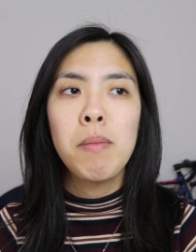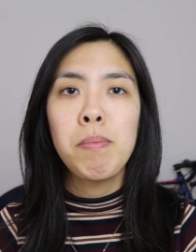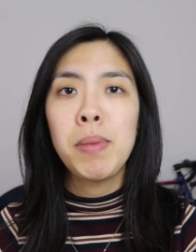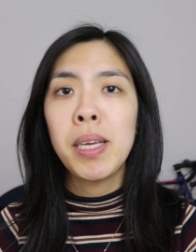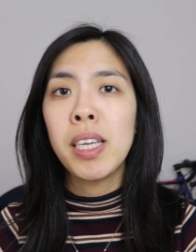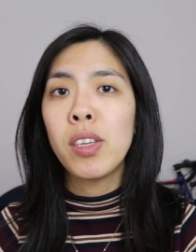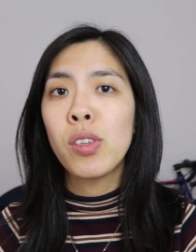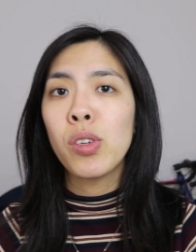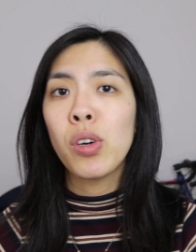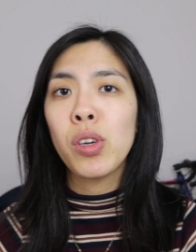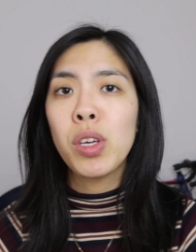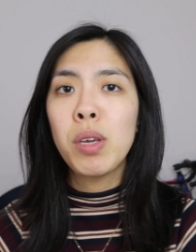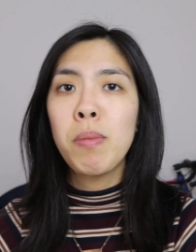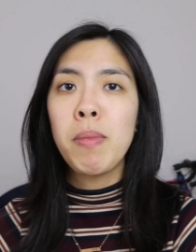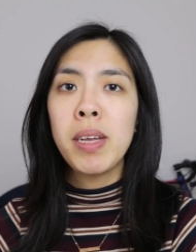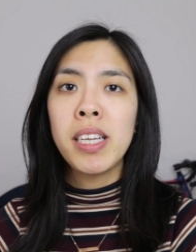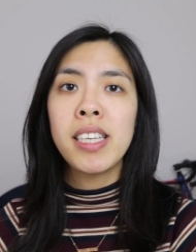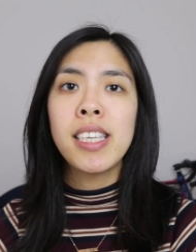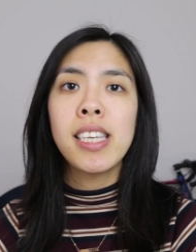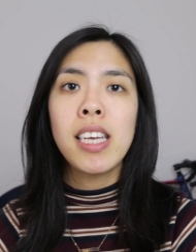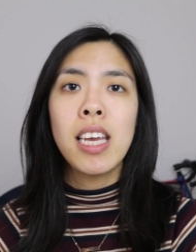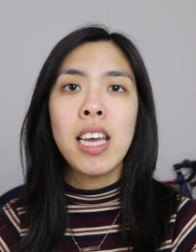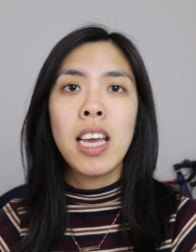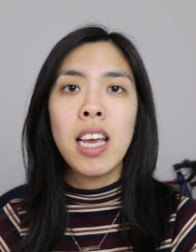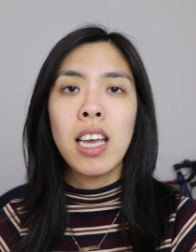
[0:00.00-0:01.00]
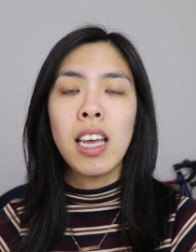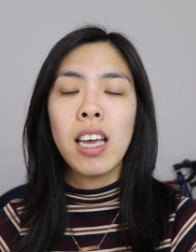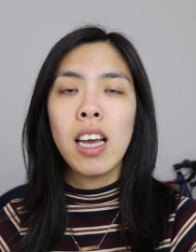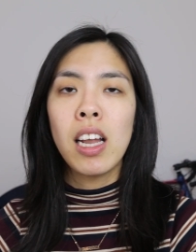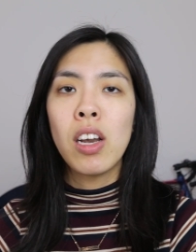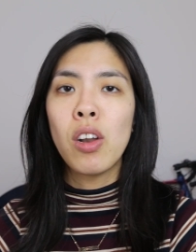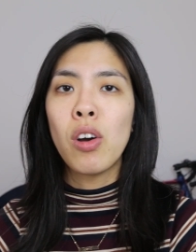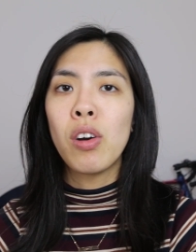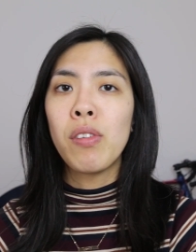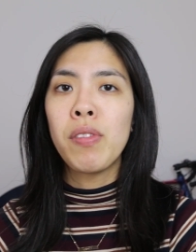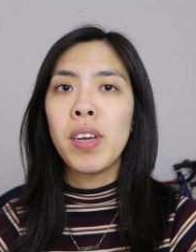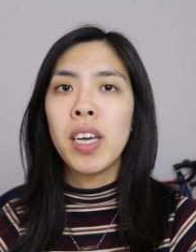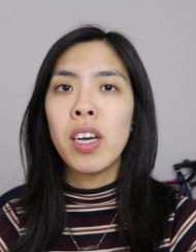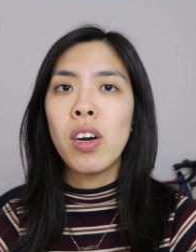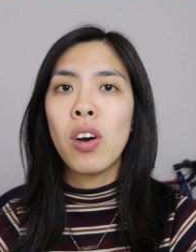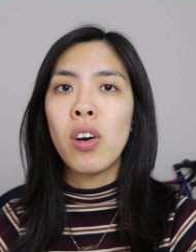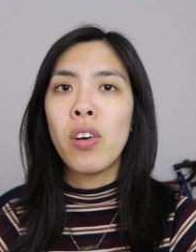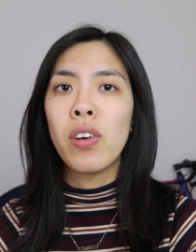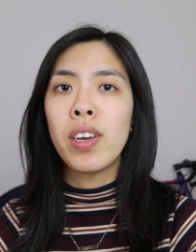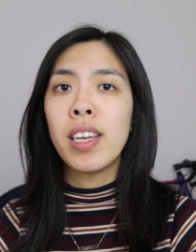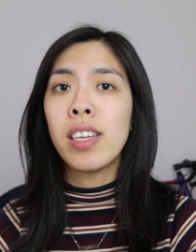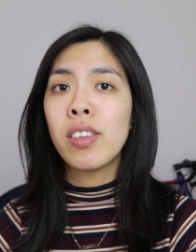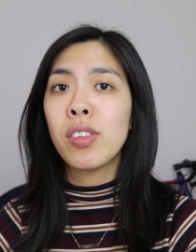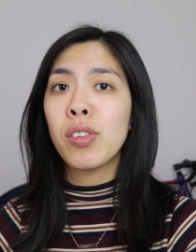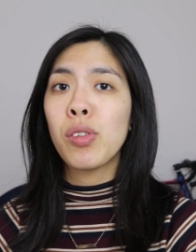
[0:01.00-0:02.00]
be documenting a lot of it
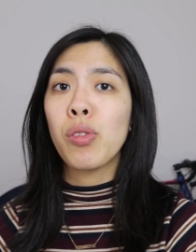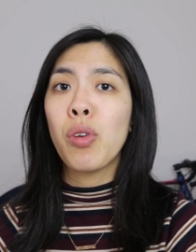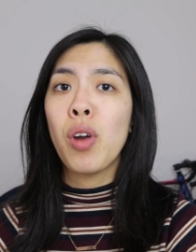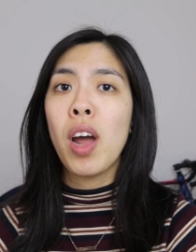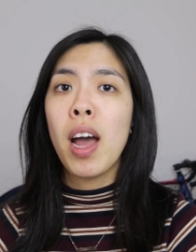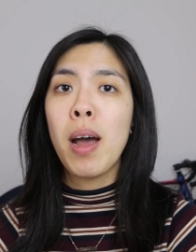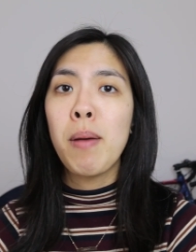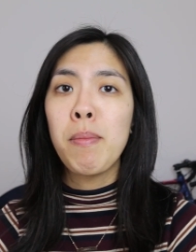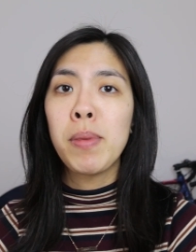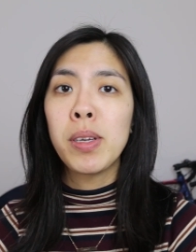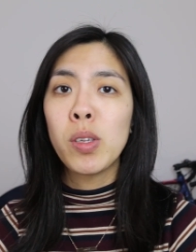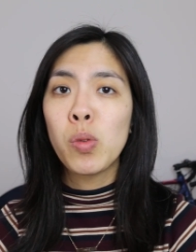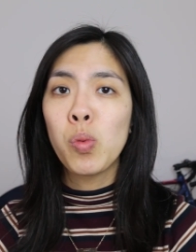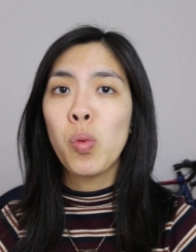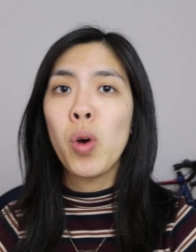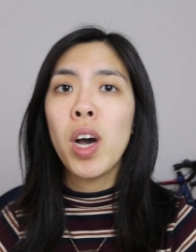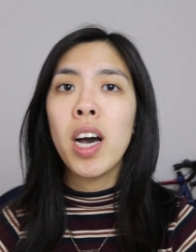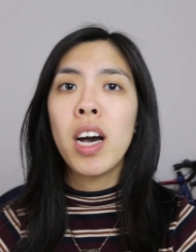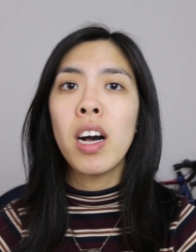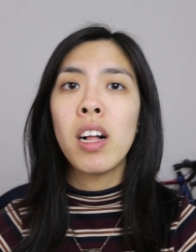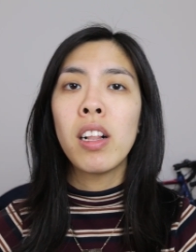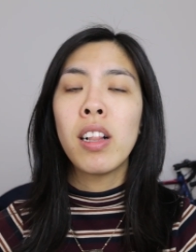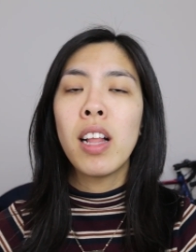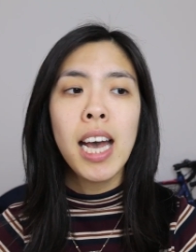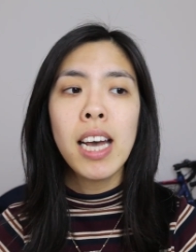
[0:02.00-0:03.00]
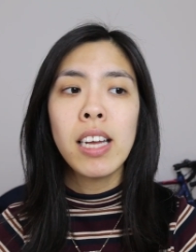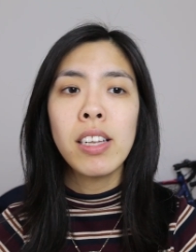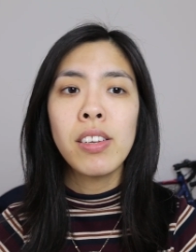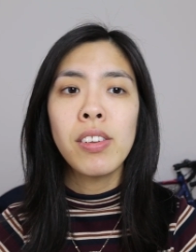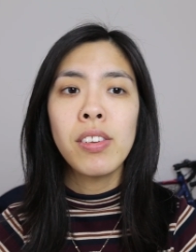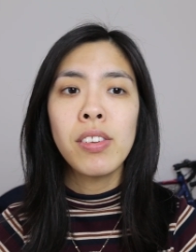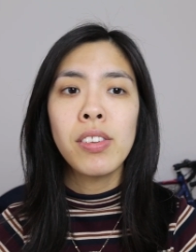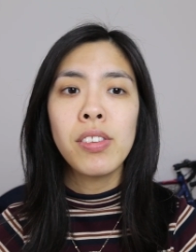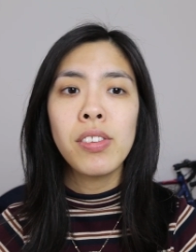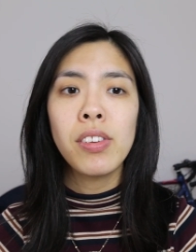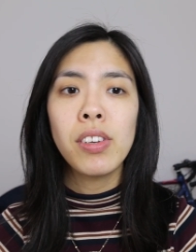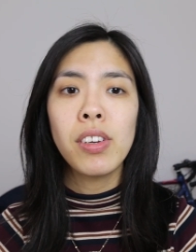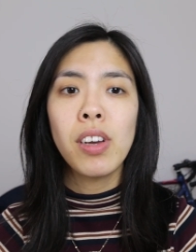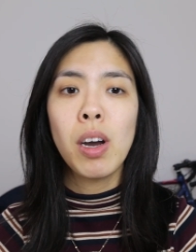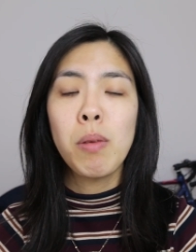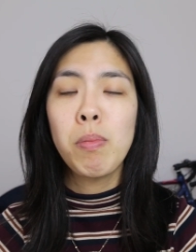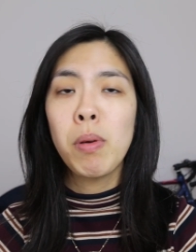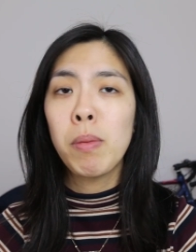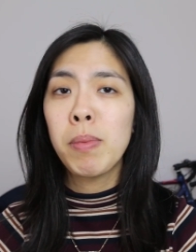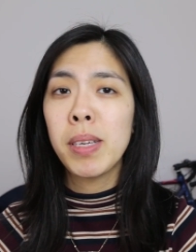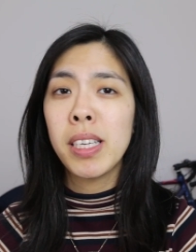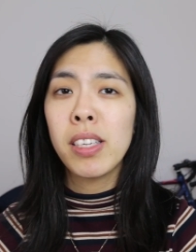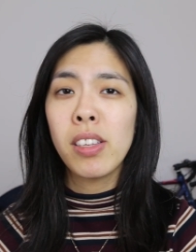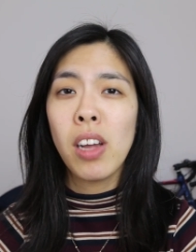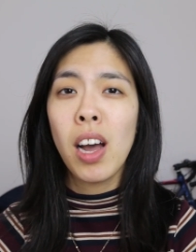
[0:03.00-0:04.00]
on Instagram as well, and I'll
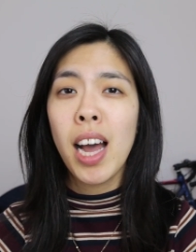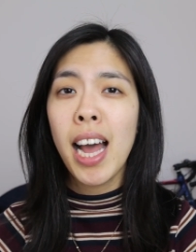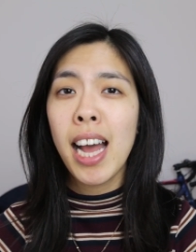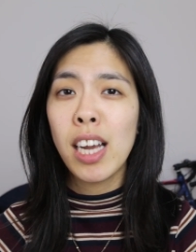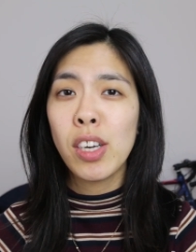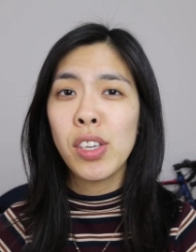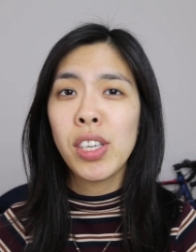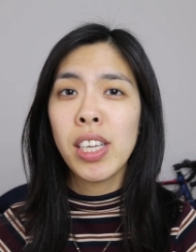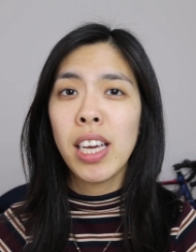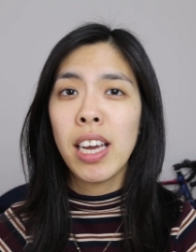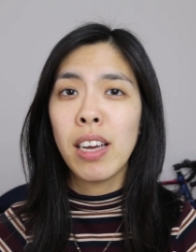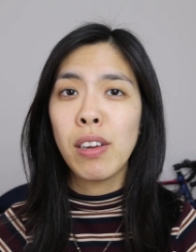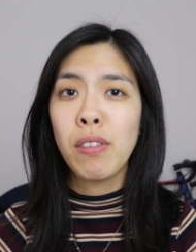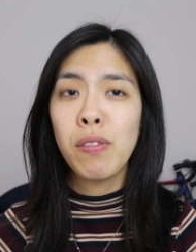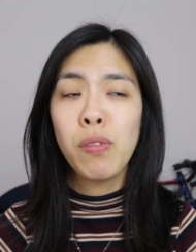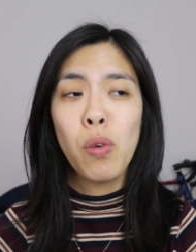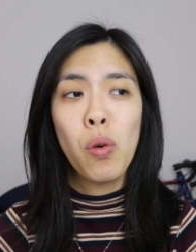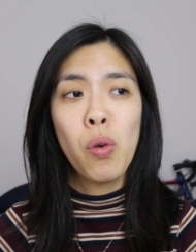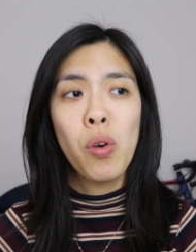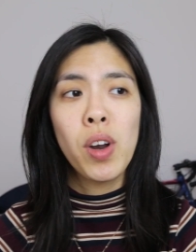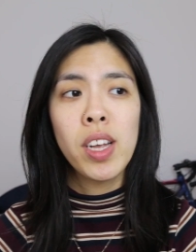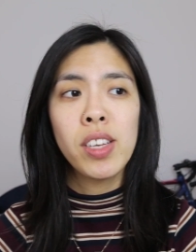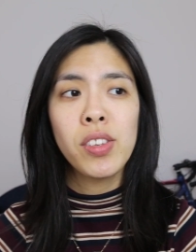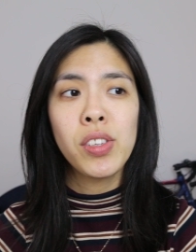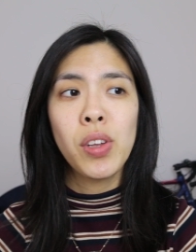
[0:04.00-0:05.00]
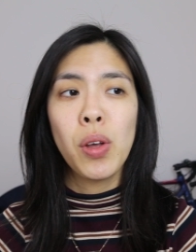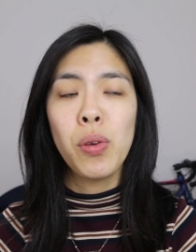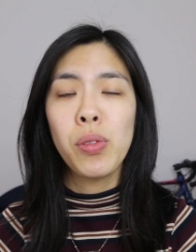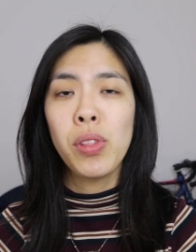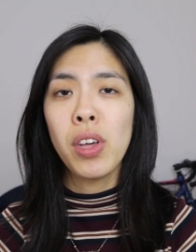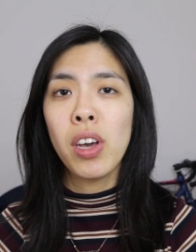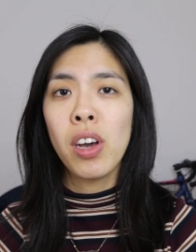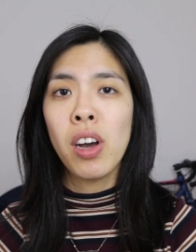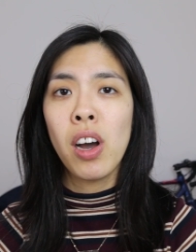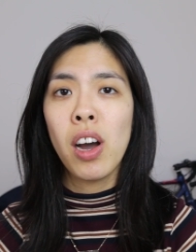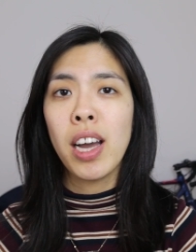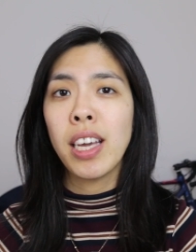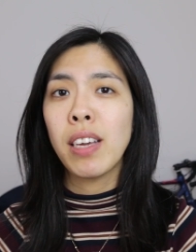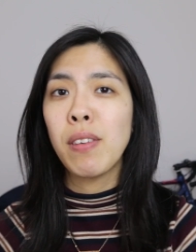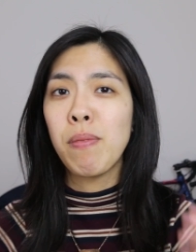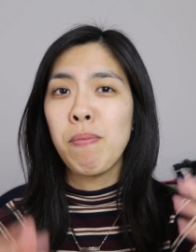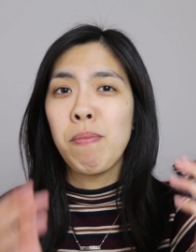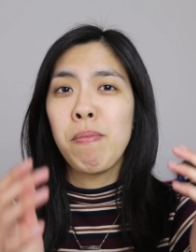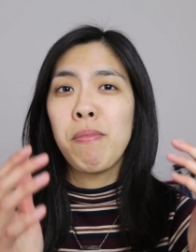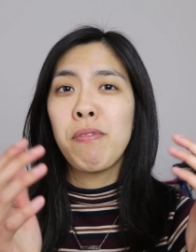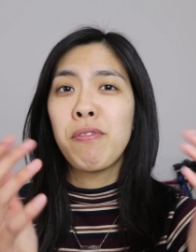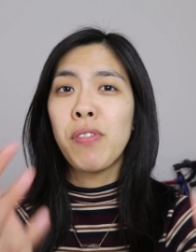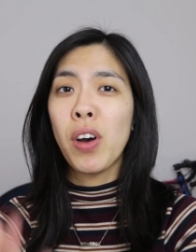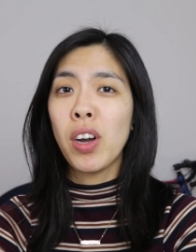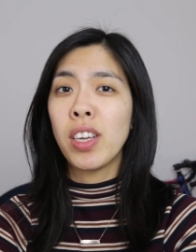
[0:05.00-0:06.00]
probably start a hashtag for it so that I
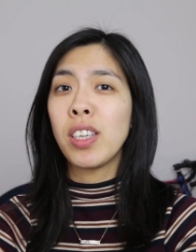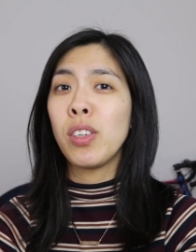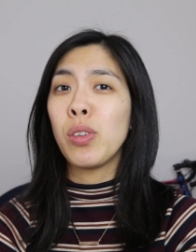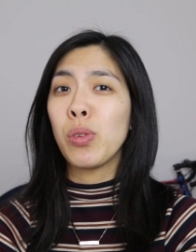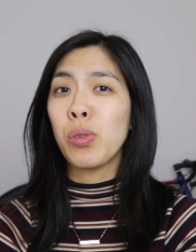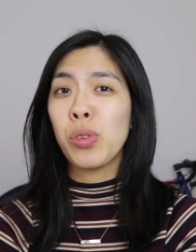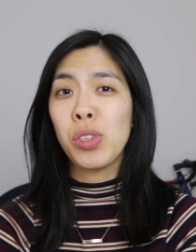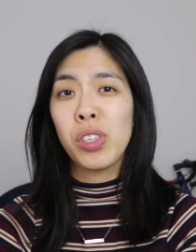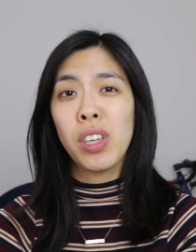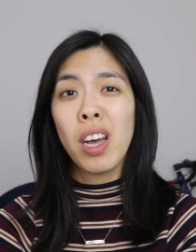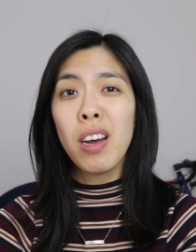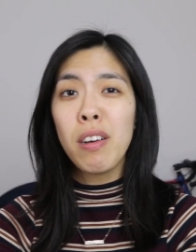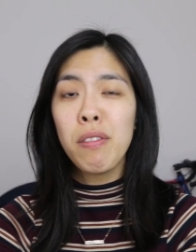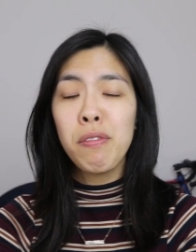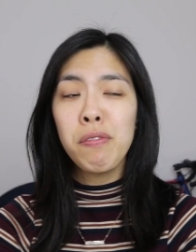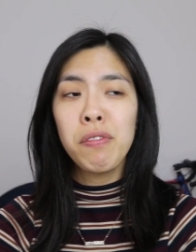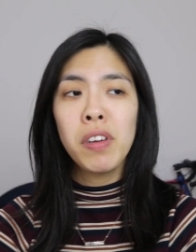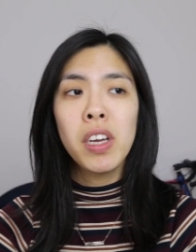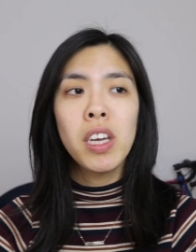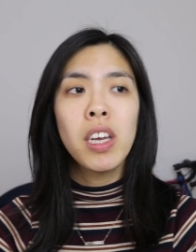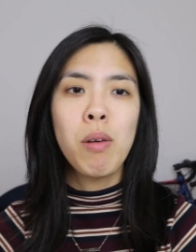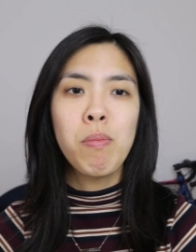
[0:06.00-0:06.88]
can find your stuff.